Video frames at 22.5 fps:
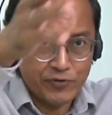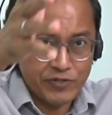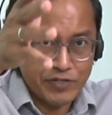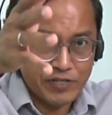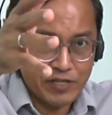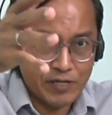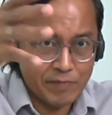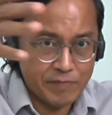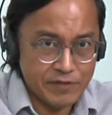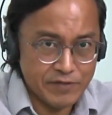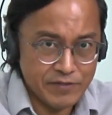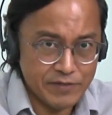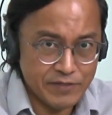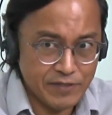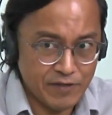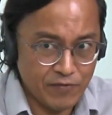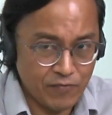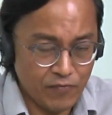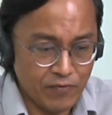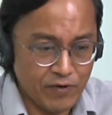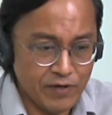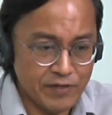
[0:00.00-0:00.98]
Three cameras
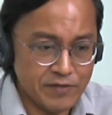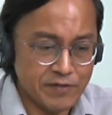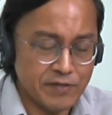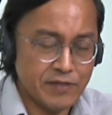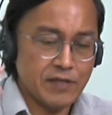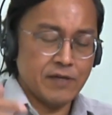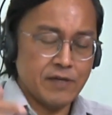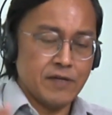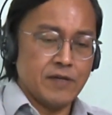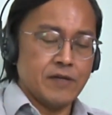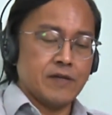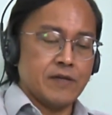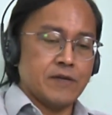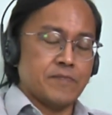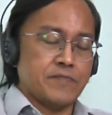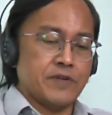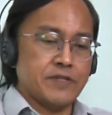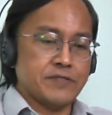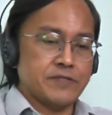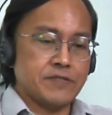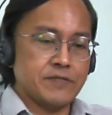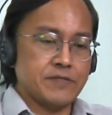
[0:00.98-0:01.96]
and one
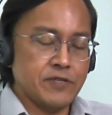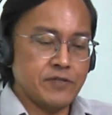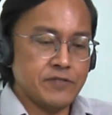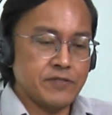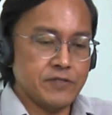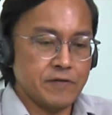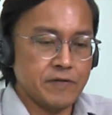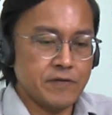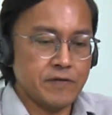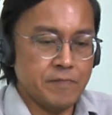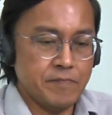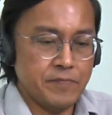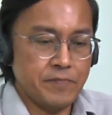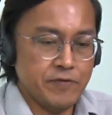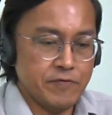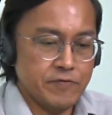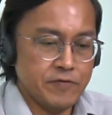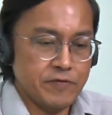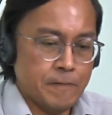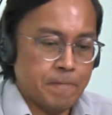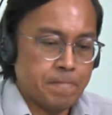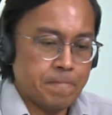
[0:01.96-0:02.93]
presentation
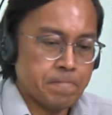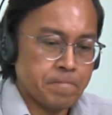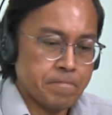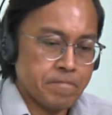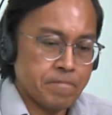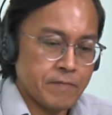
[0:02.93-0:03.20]
computer.